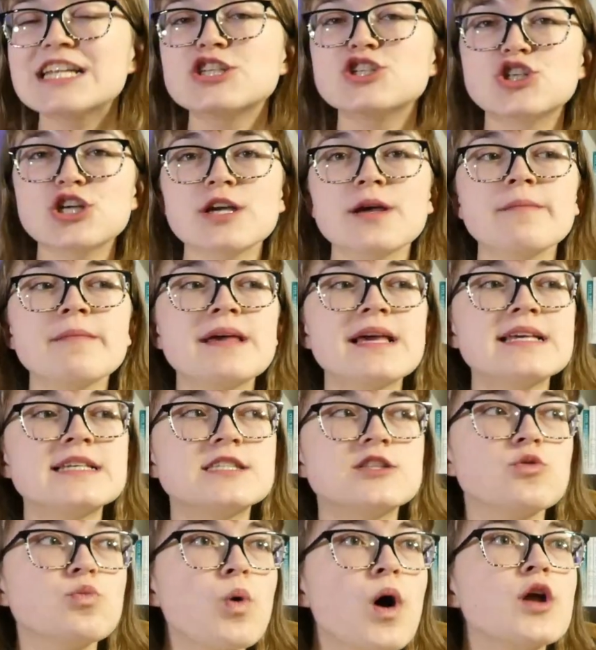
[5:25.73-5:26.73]
Jim
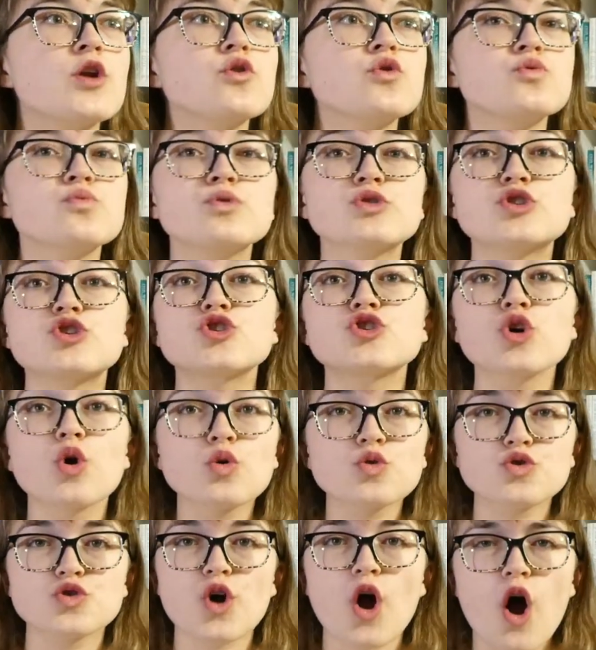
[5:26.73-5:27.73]
is the one who would
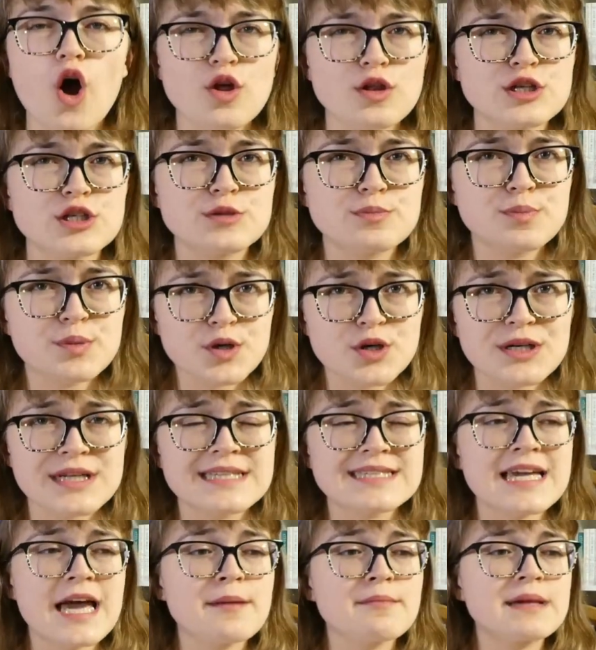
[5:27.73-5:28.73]
shoulder all these
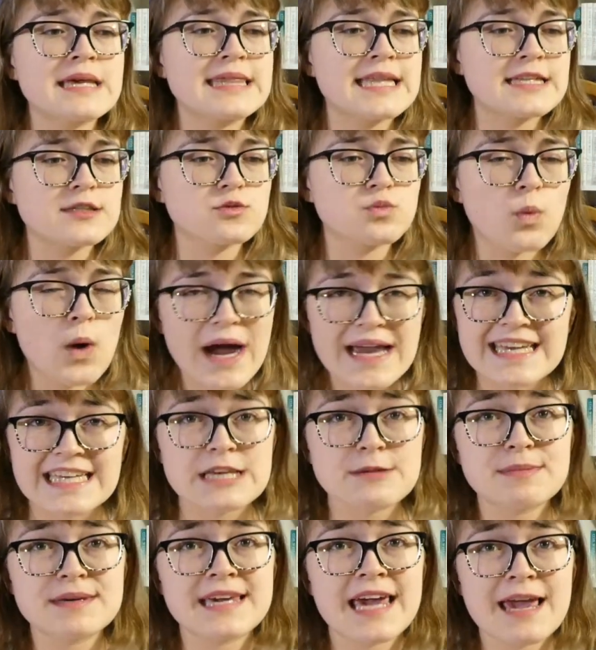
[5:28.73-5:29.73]
burdens. I mean, that's why
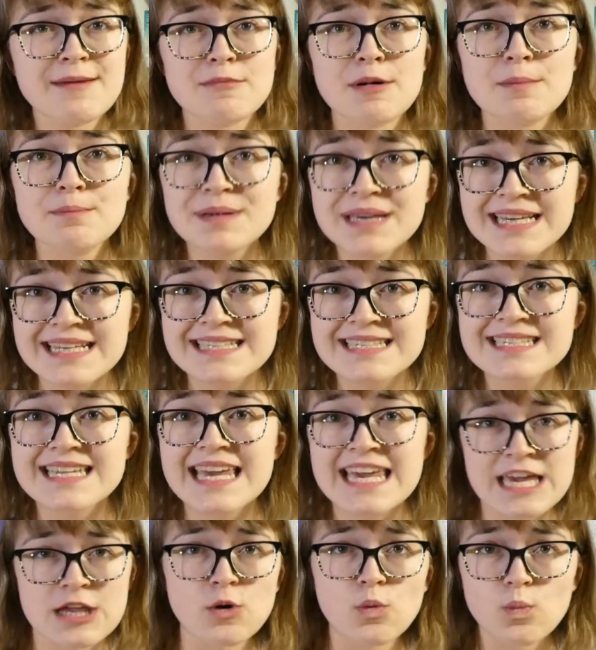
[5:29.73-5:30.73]
he became a
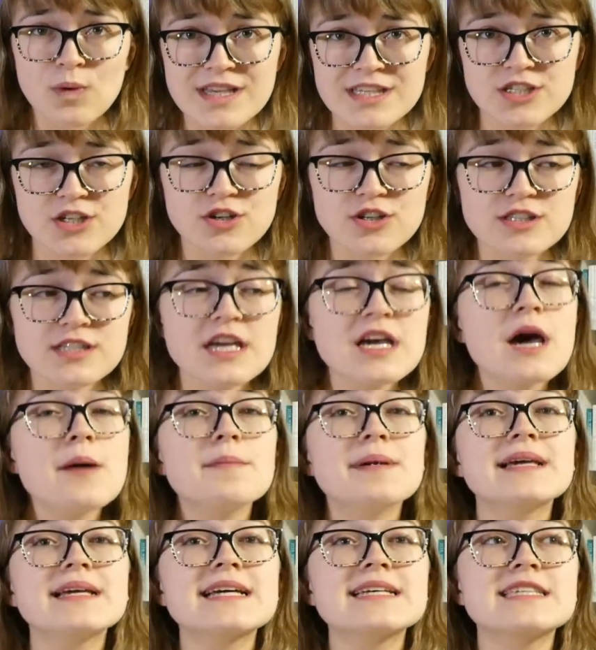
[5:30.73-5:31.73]
beast in Wizards,
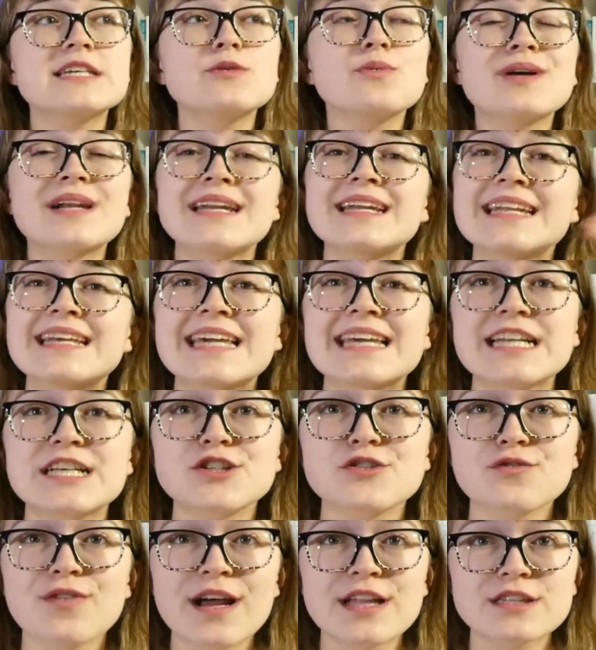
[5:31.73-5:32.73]
because he wanted to get
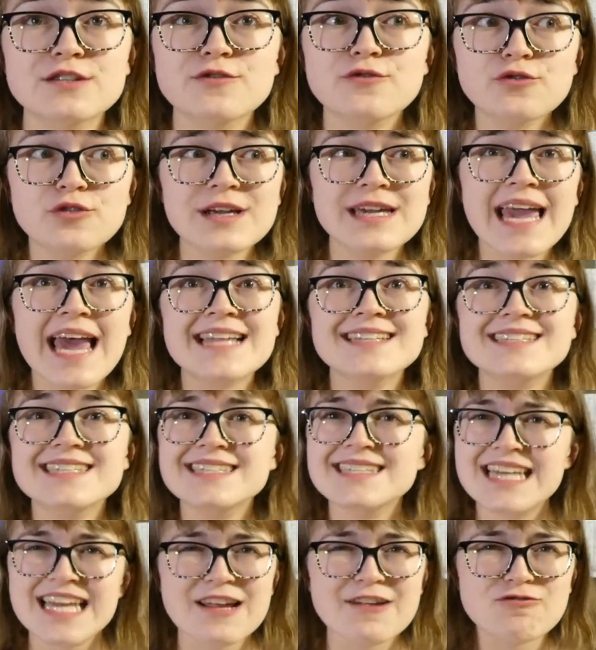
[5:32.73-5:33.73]
his friends free and
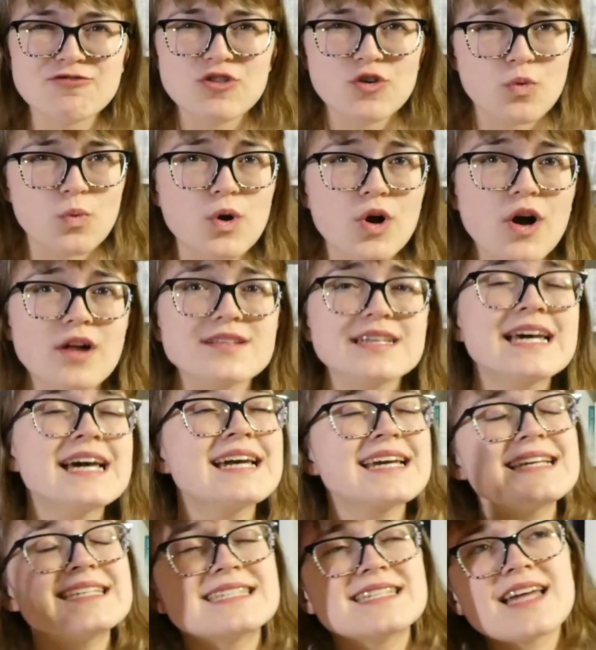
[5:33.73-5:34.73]
save the world.
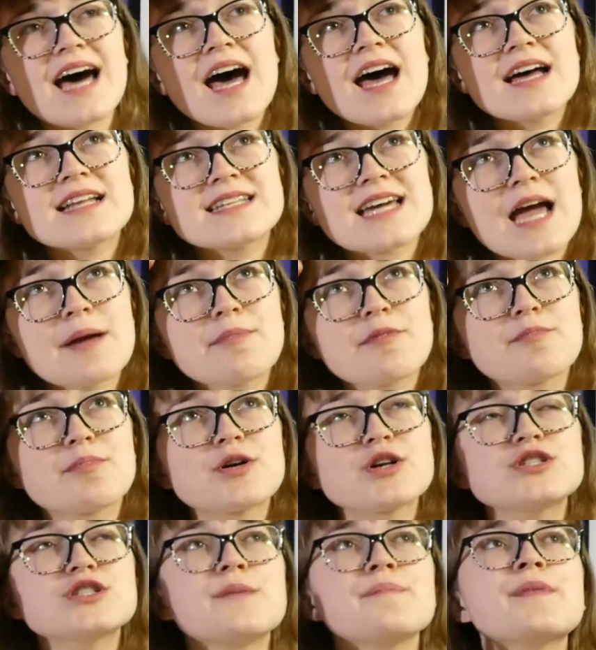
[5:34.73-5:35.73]
He's not a type of
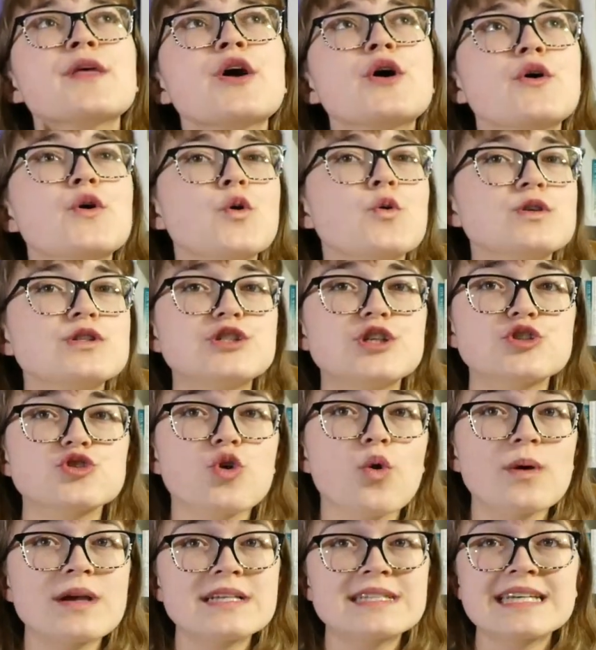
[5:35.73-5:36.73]
person who is just
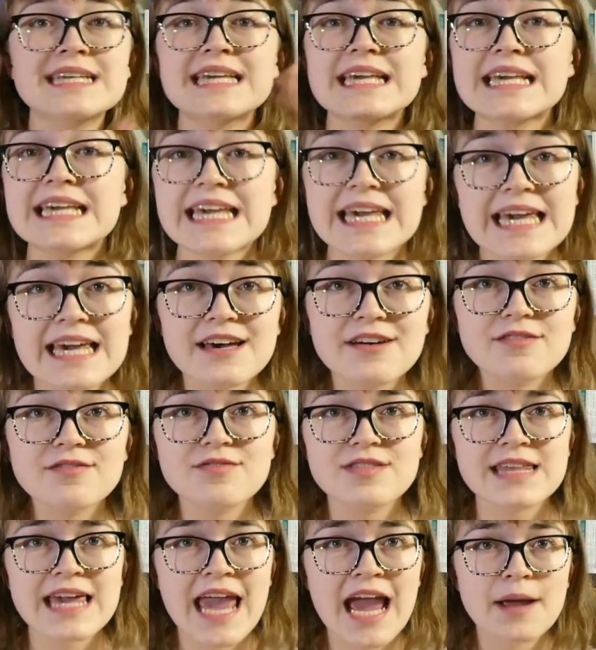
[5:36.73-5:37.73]
going to
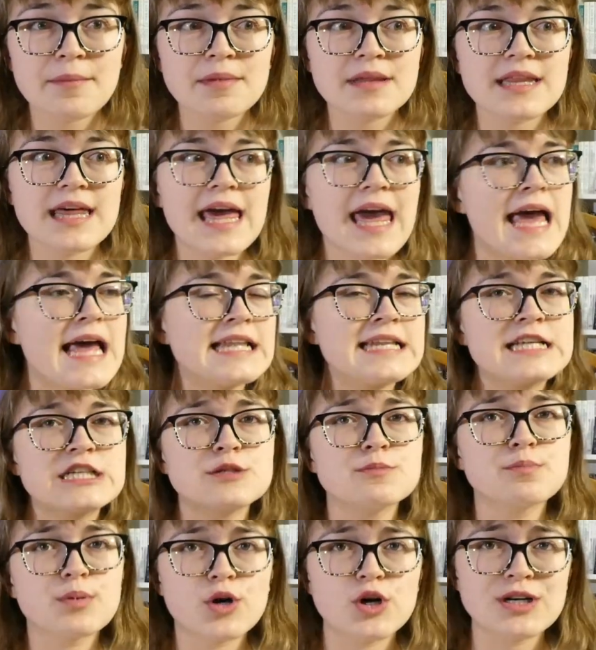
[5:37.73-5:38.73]
give the amulet and
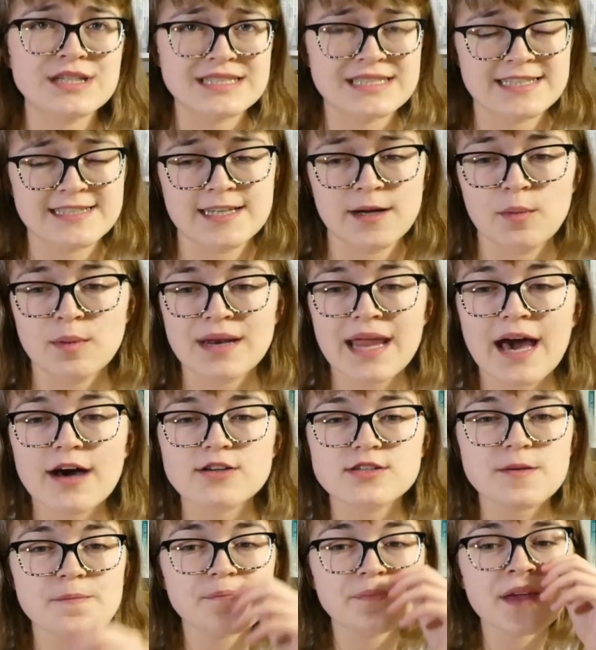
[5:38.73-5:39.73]
his burden to someone
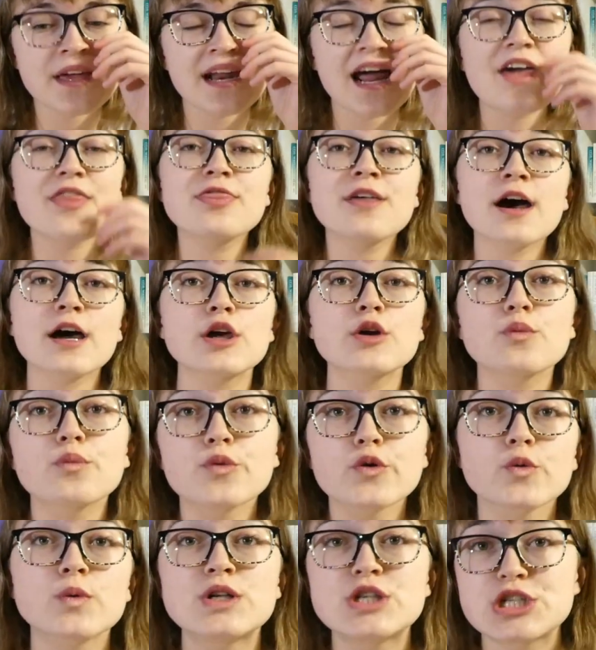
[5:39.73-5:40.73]
else. And I thought it
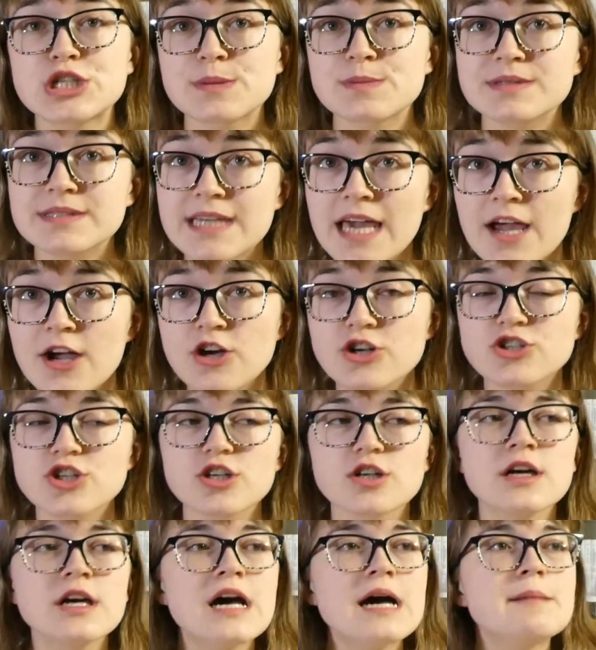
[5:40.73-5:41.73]
ruined Jim's
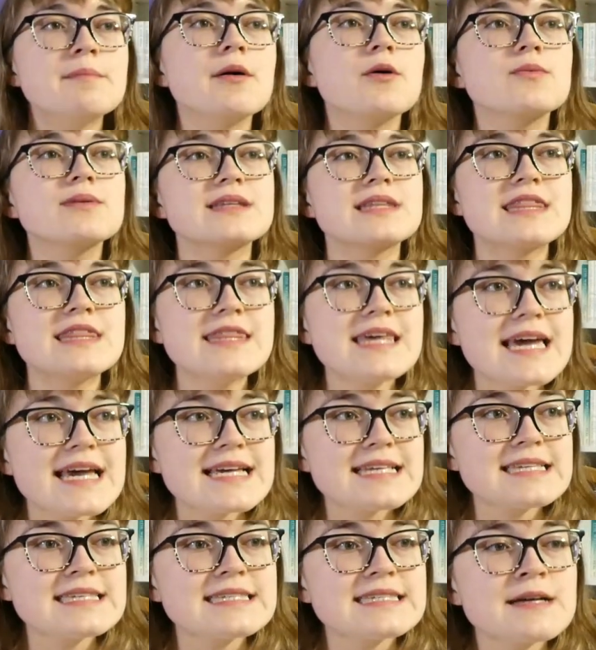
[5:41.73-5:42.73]
character. But with
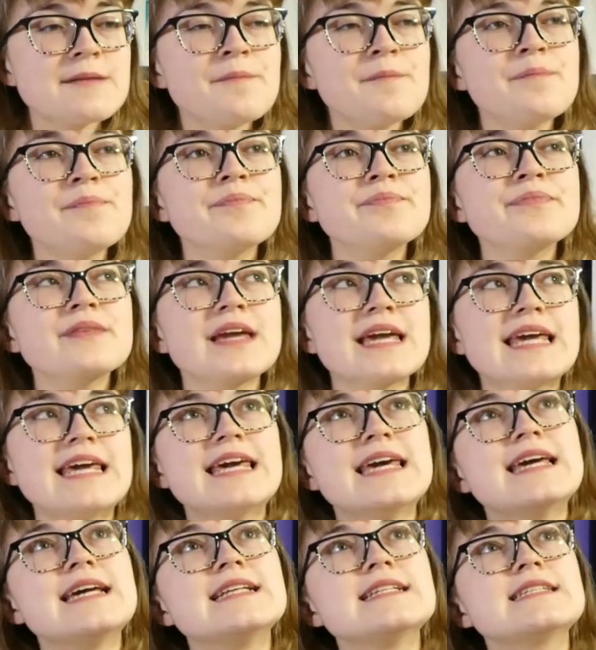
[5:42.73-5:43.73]
this,
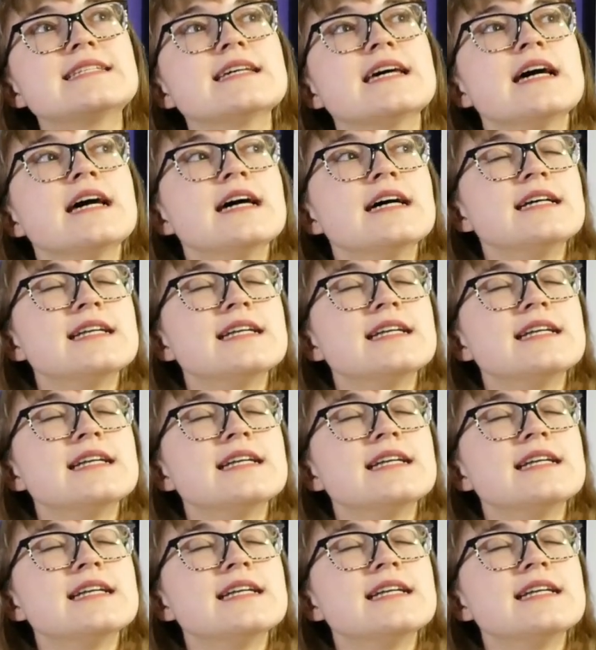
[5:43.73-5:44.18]
it